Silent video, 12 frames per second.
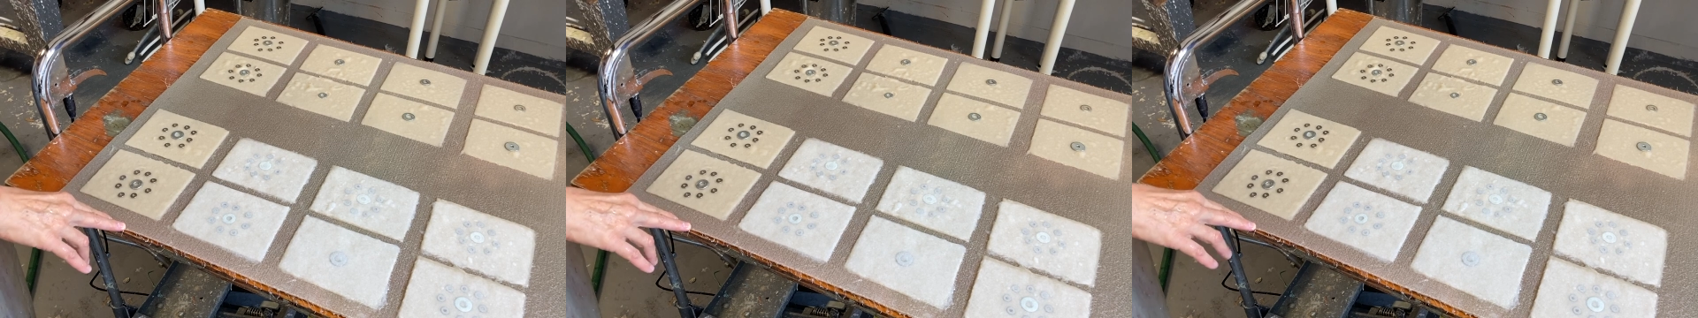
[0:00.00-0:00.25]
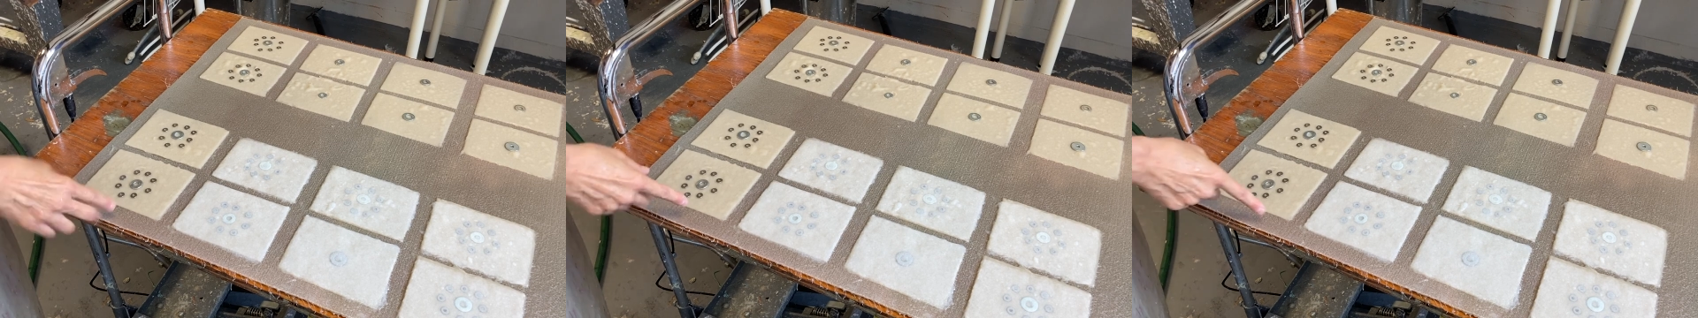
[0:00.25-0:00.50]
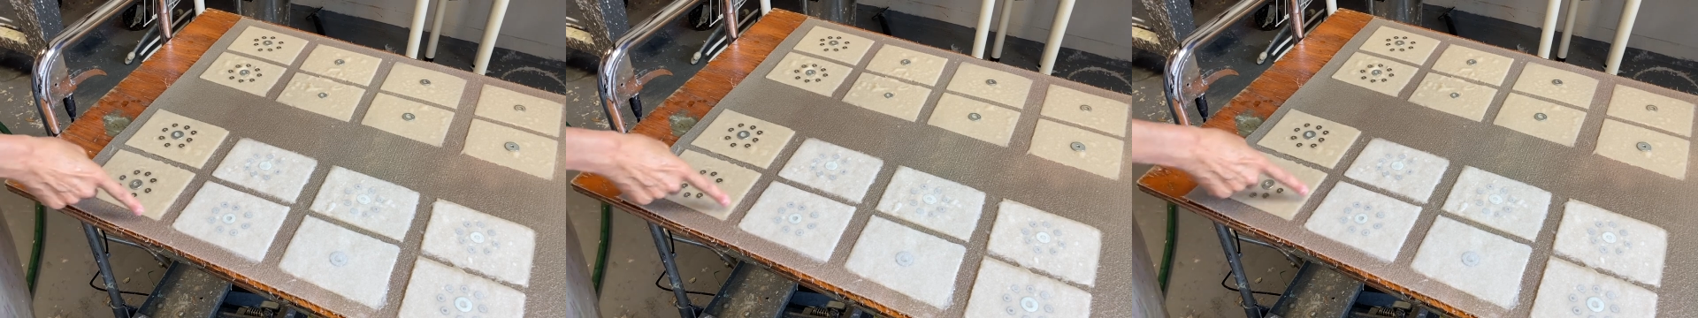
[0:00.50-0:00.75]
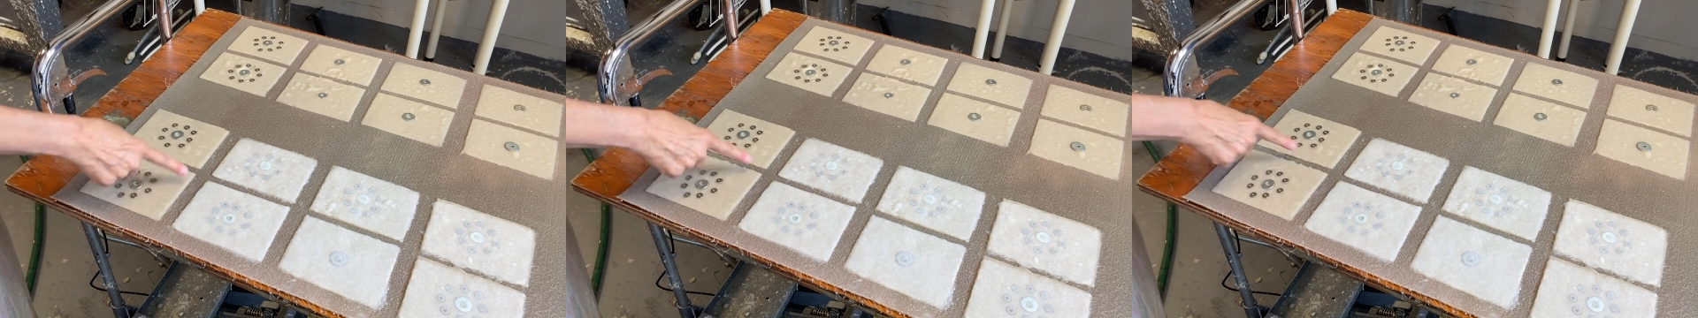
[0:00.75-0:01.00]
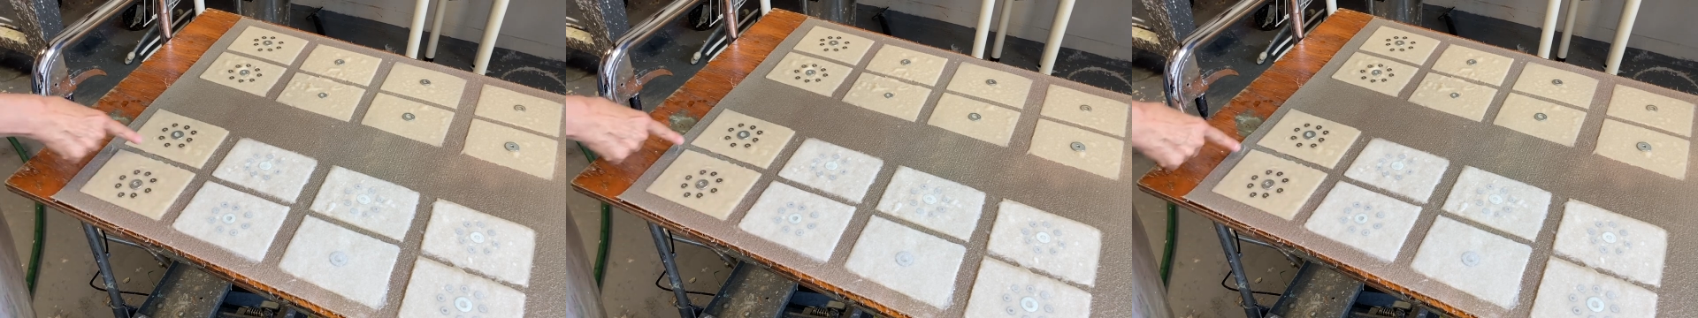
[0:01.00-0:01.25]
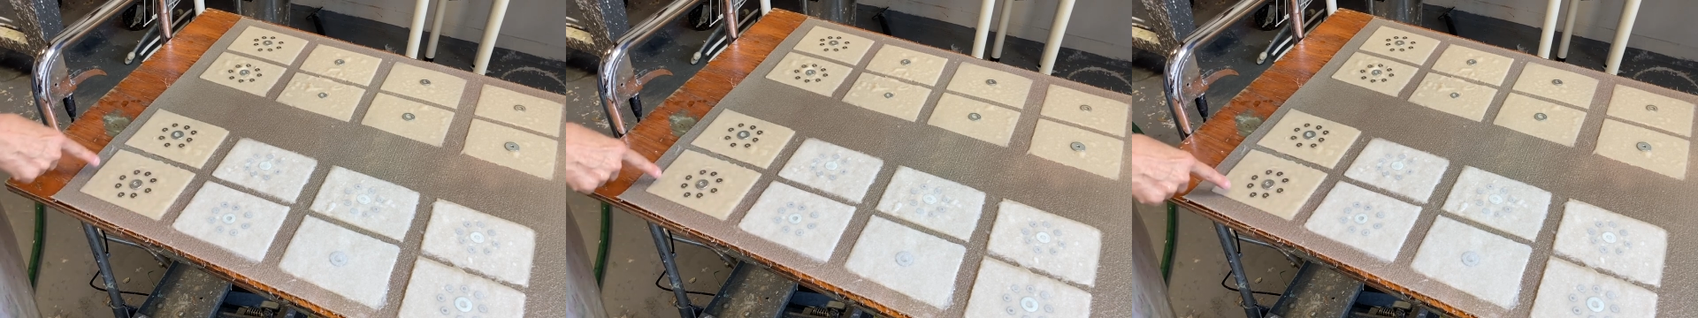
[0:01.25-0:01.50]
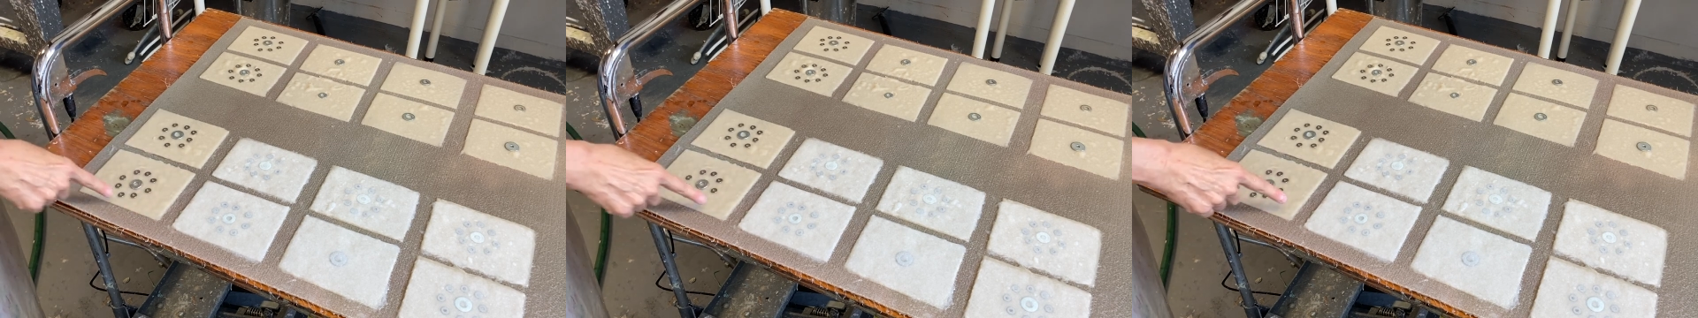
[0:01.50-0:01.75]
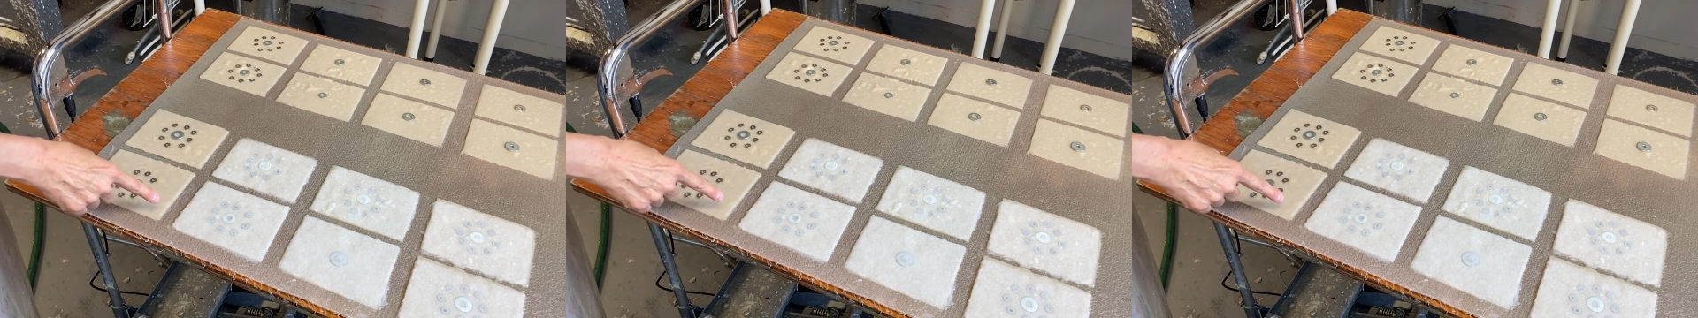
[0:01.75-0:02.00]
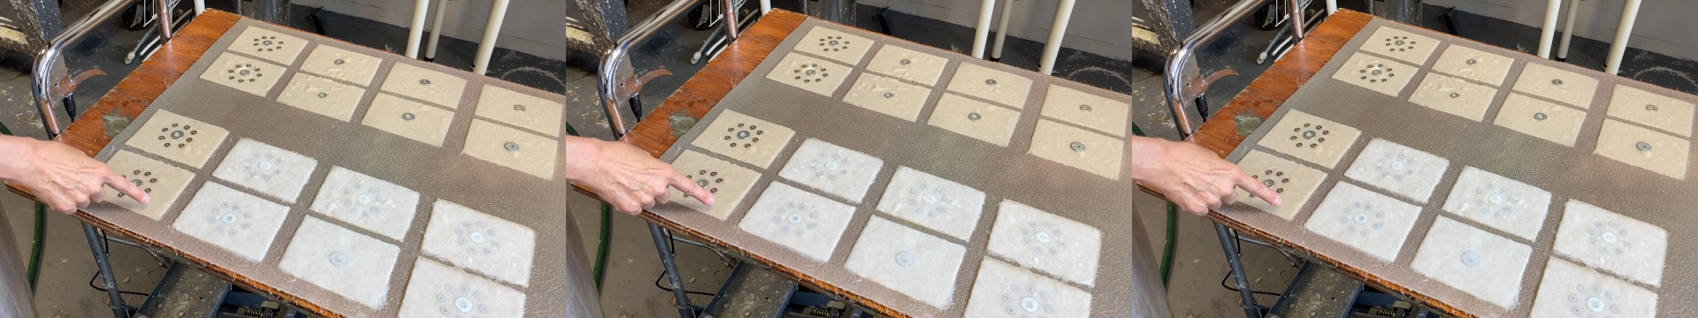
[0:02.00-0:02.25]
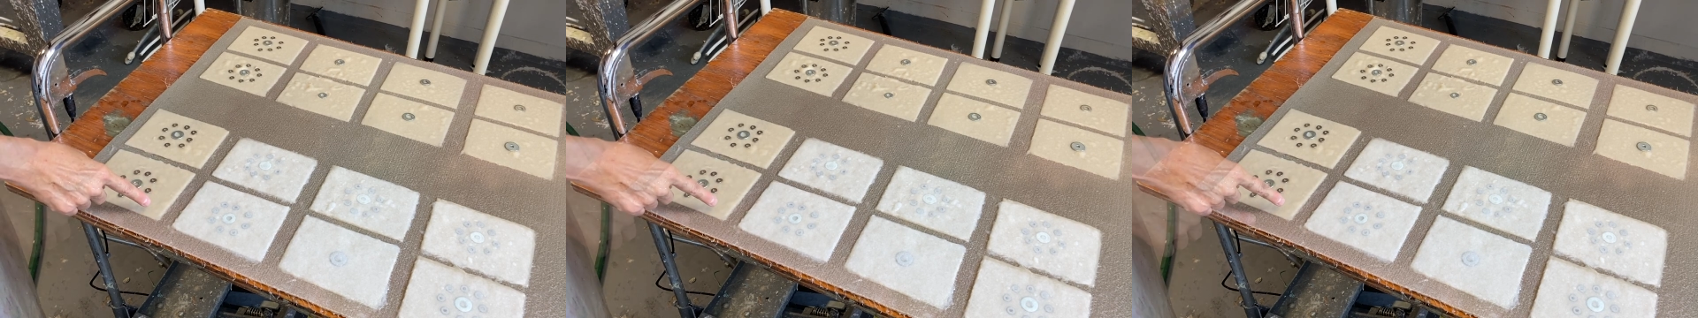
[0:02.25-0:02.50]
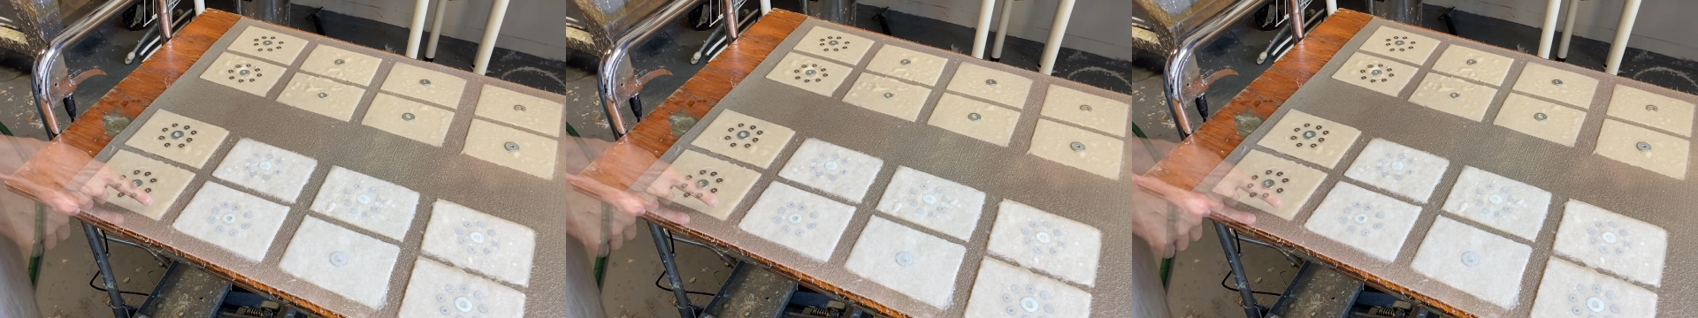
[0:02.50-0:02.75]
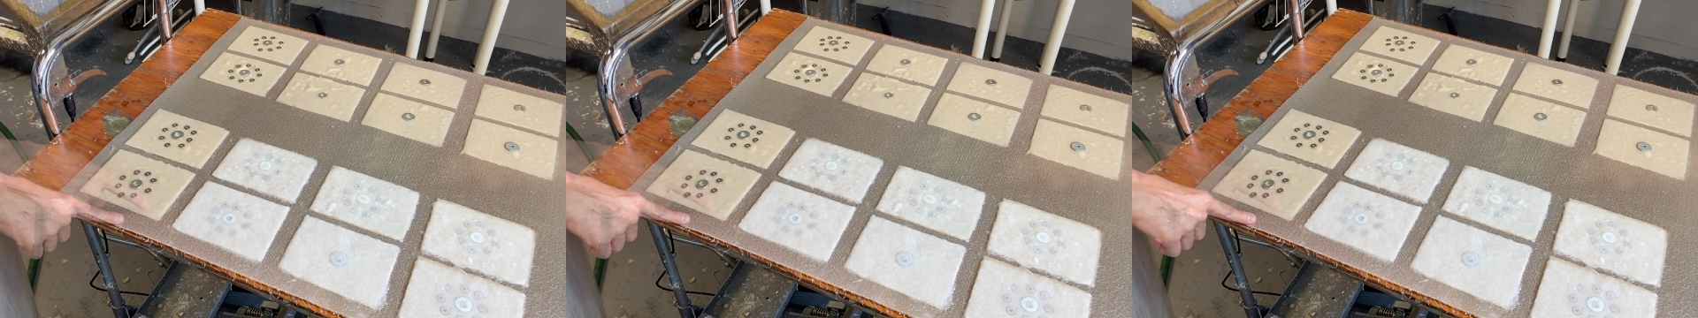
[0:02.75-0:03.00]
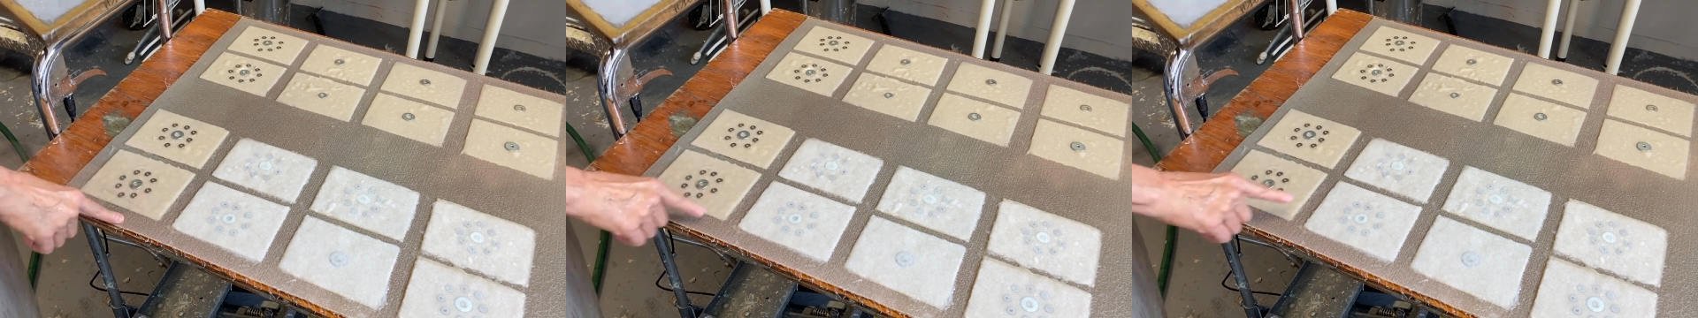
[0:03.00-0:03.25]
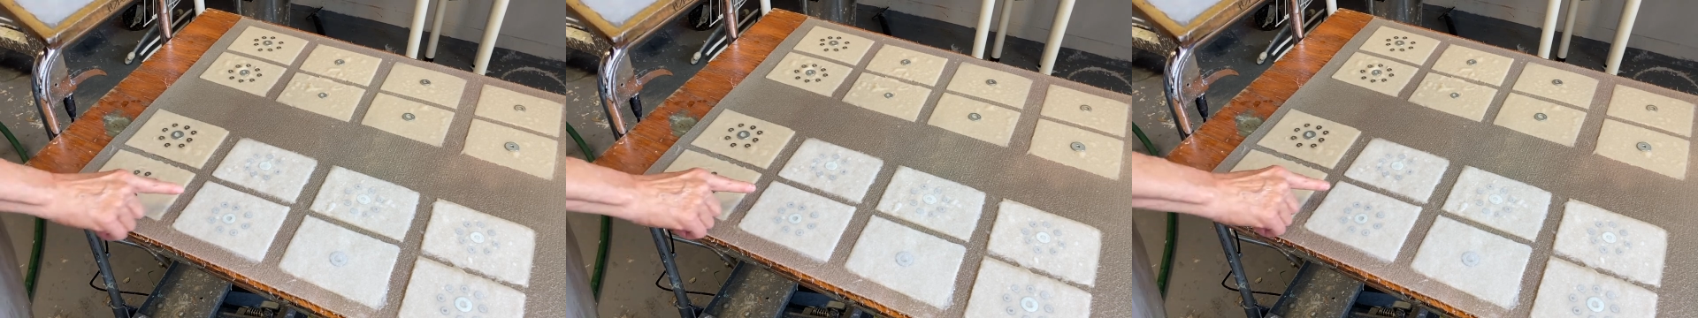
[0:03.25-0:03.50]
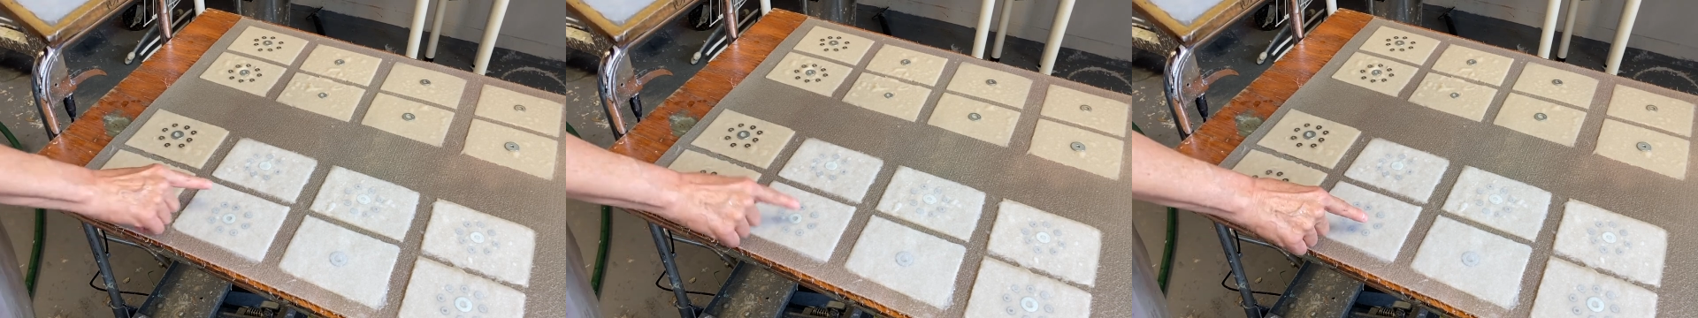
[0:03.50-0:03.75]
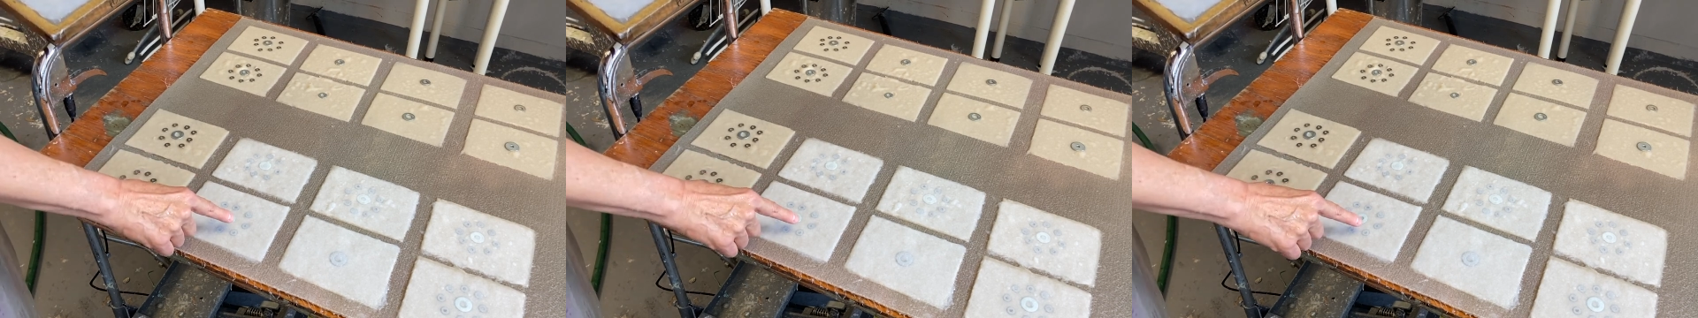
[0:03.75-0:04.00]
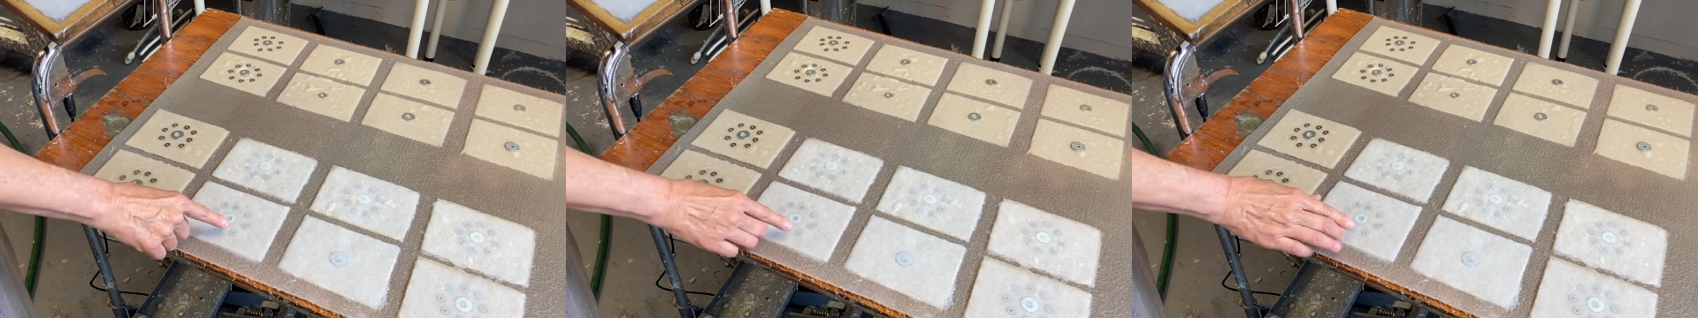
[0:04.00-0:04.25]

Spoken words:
No face is visible, so there are no lips to read.